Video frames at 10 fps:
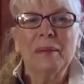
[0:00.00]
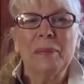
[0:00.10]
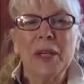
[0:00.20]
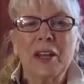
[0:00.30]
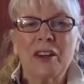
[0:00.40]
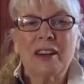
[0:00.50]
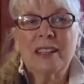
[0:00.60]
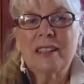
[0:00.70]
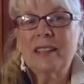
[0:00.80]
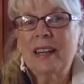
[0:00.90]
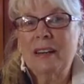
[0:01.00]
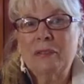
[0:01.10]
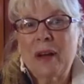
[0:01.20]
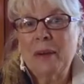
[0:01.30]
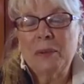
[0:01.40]
because if
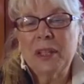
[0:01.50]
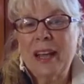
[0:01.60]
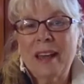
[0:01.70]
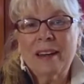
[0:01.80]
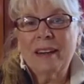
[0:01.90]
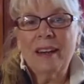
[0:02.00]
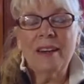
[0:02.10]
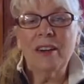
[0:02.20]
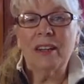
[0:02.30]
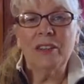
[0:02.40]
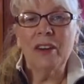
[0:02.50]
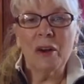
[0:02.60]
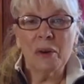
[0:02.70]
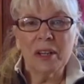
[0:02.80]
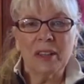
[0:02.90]
I would get it and not
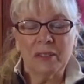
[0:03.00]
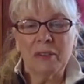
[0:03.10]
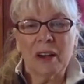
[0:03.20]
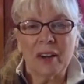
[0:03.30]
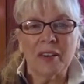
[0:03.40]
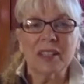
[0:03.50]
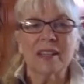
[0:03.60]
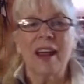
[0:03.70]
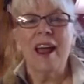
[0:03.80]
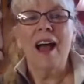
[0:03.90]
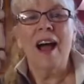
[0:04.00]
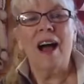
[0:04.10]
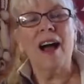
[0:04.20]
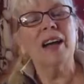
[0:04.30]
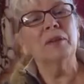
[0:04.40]
know it, the virus,
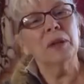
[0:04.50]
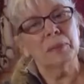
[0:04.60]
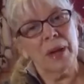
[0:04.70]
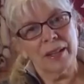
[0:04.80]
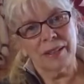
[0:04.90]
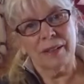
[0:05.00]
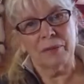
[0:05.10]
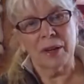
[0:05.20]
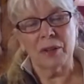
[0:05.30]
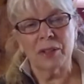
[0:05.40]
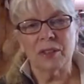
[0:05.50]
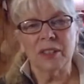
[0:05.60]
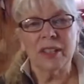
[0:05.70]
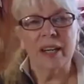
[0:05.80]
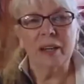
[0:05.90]
I don't want to pass that virus on
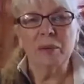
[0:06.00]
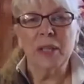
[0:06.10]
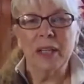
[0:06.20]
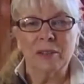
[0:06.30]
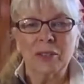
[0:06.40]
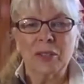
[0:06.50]
to anyone else.